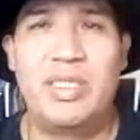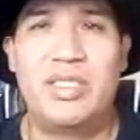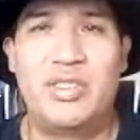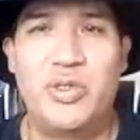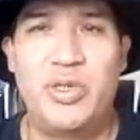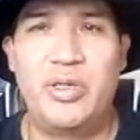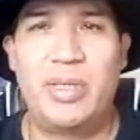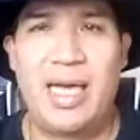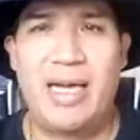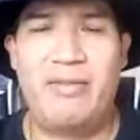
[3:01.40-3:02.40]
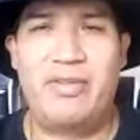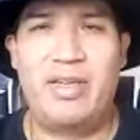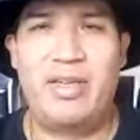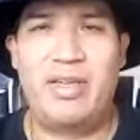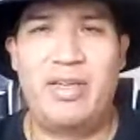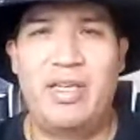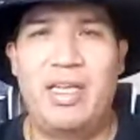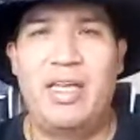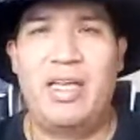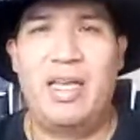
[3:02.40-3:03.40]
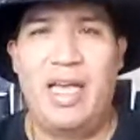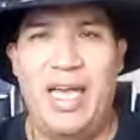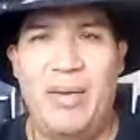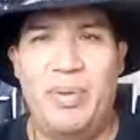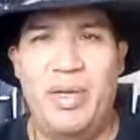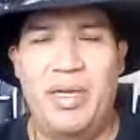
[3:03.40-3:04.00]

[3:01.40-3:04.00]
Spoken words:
Studio Live app